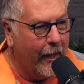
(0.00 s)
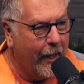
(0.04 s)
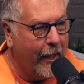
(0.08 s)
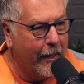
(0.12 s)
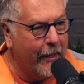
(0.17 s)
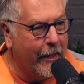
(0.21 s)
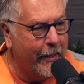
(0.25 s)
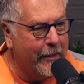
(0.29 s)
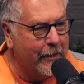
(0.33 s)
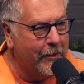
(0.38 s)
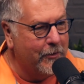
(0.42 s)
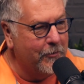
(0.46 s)

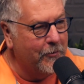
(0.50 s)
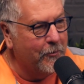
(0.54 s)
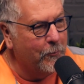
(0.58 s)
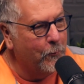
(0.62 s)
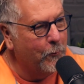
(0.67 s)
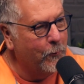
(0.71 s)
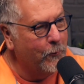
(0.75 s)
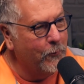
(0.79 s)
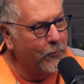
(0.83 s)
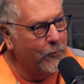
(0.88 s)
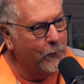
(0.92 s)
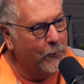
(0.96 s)
and I can
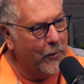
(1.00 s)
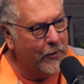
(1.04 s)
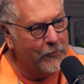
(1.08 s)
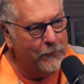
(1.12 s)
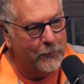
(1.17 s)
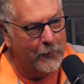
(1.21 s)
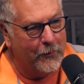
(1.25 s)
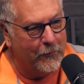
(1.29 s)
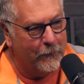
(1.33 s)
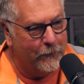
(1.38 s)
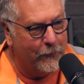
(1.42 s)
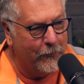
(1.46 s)
do the
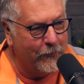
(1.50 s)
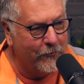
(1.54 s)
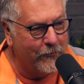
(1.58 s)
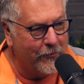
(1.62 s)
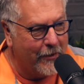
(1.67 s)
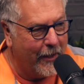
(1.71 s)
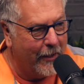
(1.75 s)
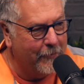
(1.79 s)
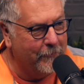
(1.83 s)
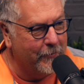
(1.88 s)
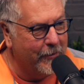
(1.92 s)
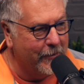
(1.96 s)
recipe the first
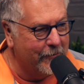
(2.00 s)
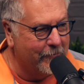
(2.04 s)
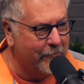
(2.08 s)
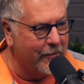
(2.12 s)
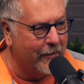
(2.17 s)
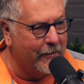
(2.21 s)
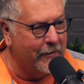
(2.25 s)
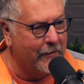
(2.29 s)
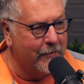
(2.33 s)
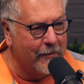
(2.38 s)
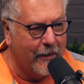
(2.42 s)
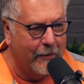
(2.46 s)
time, and then the
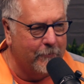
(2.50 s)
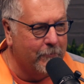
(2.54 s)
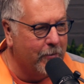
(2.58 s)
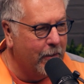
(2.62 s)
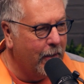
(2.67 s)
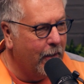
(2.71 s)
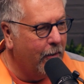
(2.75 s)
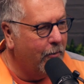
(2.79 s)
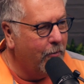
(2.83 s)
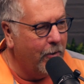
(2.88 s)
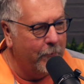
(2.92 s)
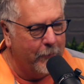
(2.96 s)
second time,
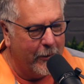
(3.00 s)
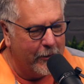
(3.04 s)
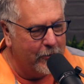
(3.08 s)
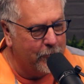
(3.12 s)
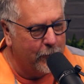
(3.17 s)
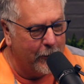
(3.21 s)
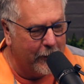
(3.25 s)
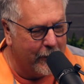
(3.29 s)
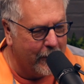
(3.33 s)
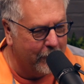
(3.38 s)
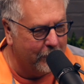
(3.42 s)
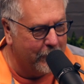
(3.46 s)
I might
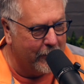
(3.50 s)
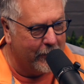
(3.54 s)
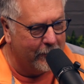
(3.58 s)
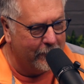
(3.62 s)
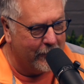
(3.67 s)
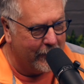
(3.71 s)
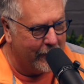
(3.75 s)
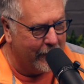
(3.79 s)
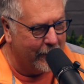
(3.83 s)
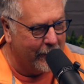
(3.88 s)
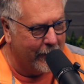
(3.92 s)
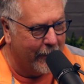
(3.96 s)
tweak it because
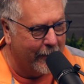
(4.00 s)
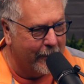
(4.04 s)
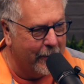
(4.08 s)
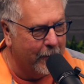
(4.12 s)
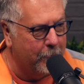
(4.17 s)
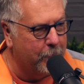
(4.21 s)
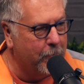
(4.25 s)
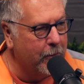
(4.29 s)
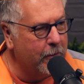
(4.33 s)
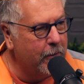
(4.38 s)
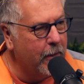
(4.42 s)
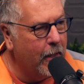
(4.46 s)
I didn't like
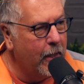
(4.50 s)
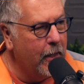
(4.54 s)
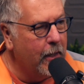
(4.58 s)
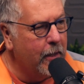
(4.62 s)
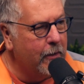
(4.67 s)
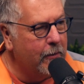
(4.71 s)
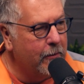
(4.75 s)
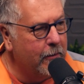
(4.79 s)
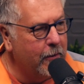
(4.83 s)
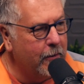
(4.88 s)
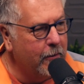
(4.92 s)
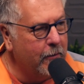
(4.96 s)
it. But
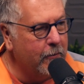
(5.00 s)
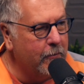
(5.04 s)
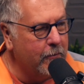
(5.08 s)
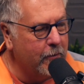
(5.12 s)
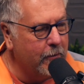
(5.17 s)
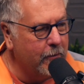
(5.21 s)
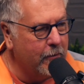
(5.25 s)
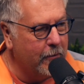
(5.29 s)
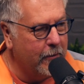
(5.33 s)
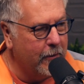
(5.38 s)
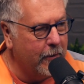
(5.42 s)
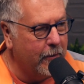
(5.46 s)

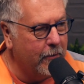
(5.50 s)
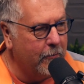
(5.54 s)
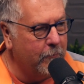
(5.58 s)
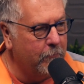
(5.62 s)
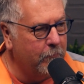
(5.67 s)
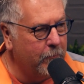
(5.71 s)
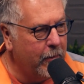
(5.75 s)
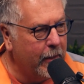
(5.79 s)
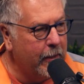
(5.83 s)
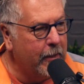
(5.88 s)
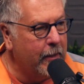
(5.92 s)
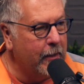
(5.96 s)
they're
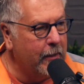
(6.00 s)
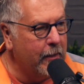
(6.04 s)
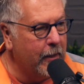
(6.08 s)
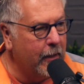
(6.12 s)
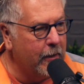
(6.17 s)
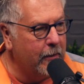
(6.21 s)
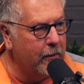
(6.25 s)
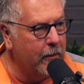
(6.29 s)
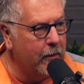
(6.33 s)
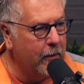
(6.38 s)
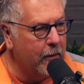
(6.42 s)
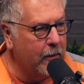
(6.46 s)
making
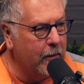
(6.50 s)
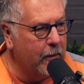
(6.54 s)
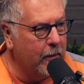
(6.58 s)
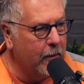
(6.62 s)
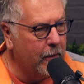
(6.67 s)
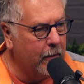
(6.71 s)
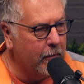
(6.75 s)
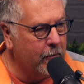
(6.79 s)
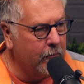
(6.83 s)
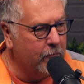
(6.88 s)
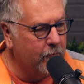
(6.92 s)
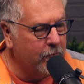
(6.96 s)
it
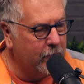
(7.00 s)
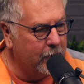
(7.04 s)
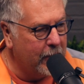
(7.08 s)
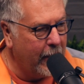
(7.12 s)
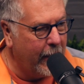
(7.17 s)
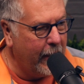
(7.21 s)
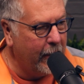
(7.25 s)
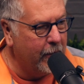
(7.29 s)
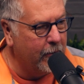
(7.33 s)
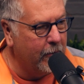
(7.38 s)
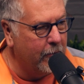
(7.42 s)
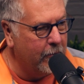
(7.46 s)

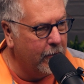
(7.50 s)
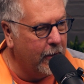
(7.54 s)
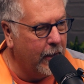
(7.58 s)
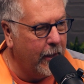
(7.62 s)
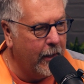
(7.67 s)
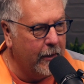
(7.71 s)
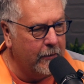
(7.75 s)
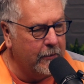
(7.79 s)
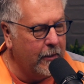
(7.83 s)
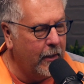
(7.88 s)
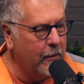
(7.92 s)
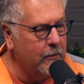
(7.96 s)
standard,
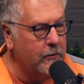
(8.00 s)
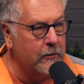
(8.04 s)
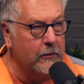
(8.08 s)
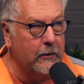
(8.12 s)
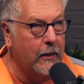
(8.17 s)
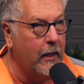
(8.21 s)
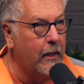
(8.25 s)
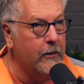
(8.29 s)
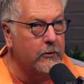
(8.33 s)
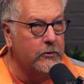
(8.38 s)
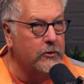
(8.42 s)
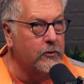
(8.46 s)
and
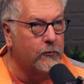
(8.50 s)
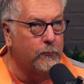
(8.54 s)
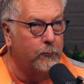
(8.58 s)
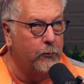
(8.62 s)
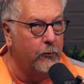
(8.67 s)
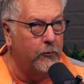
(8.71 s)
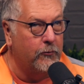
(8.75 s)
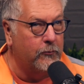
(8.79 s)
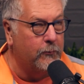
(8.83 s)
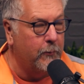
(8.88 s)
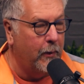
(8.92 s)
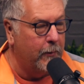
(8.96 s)
that just
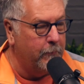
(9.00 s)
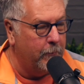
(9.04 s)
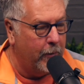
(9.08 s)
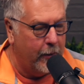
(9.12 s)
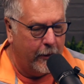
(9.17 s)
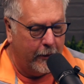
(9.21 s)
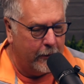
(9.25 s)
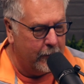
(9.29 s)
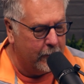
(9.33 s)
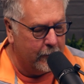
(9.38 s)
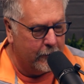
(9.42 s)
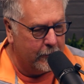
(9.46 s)
blows my
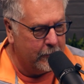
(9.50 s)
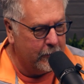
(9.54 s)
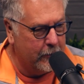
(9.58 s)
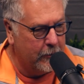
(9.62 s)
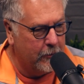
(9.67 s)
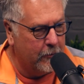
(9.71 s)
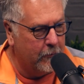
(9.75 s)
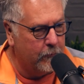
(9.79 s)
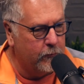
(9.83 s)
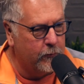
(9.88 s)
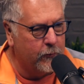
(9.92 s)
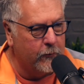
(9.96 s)
mind,
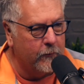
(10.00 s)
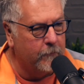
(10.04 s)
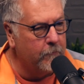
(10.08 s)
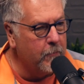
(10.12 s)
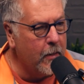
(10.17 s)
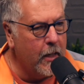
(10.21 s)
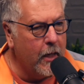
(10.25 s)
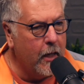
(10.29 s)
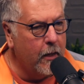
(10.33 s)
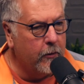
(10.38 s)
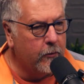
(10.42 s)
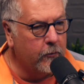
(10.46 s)
So
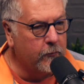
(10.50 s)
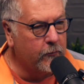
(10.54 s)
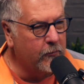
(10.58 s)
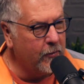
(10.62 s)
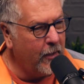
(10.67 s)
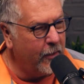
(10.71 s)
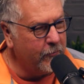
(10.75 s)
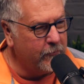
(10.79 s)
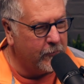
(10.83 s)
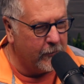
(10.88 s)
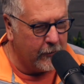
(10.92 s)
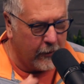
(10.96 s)
there's
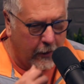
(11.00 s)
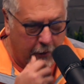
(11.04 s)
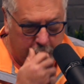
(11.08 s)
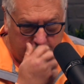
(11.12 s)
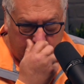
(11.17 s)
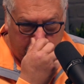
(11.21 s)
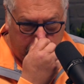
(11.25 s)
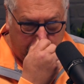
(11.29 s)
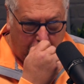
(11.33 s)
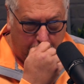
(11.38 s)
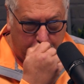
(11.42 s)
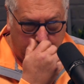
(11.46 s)
lots and
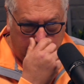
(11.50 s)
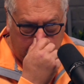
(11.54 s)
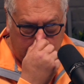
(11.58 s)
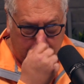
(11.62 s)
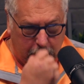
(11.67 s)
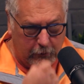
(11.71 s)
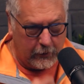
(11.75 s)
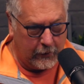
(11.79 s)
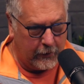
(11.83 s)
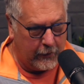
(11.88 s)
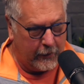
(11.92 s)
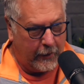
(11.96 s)
lots of
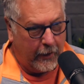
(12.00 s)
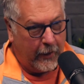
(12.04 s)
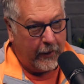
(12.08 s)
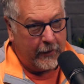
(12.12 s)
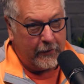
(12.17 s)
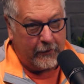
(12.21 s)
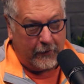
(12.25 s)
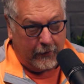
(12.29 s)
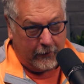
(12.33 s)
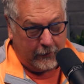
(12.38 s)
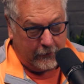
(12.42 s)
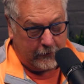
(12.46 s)
opportunity,
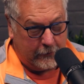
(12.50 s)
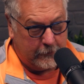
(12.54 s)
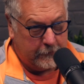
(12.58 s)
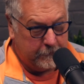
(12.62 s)
I think.